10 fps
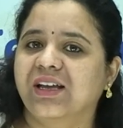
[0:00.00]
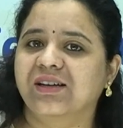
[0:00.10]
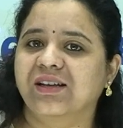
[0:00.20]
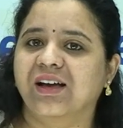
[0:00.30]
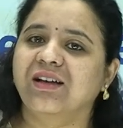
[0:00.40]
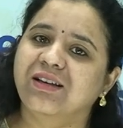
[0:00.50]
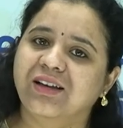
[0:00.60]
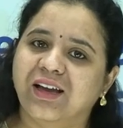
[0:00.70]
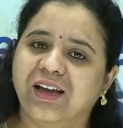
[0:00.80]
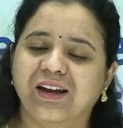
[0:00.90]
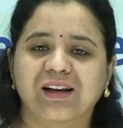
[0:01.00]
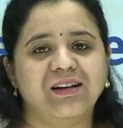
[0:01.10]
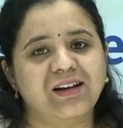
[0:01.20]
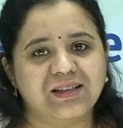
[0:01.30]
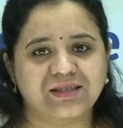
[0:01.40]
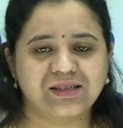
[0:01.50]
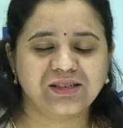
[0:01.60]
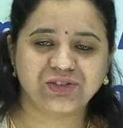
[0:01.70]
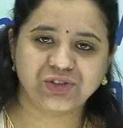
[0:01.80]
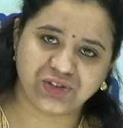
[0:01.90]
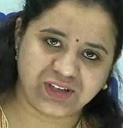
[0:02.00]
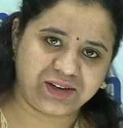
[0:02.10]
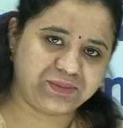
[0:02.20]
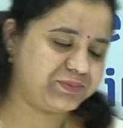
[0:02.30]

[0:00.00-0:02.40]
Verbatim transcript: India in our lesson today.